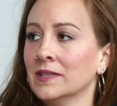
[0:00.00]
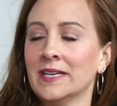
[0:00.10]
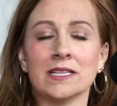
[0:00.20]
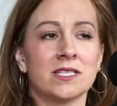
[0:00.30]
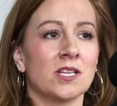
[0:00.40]
and
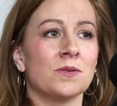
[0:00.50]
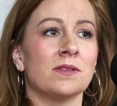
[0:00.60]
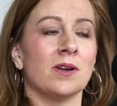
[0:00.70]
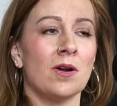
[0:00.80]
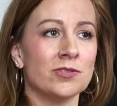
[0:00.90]
it starts with
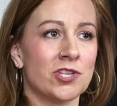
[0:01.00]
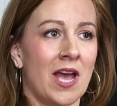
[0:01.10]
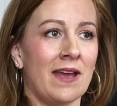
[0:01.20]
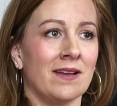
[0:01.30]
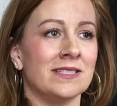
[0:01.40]
your own
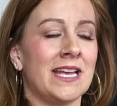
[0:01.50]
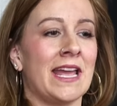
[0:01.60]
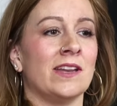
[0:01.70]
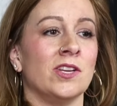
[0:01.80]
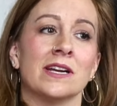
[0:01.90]
child
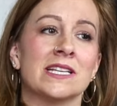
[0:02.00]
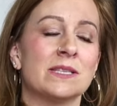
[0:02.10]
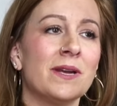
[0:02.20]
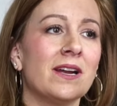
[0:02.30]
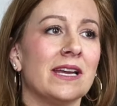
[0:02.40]
and your
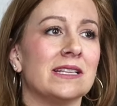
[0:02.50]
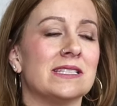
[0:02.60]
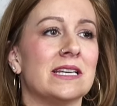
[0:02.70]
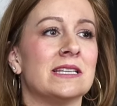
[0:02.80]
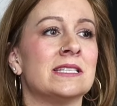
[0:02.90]

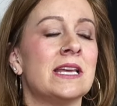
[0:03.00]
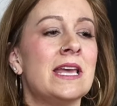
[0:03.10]
experiences.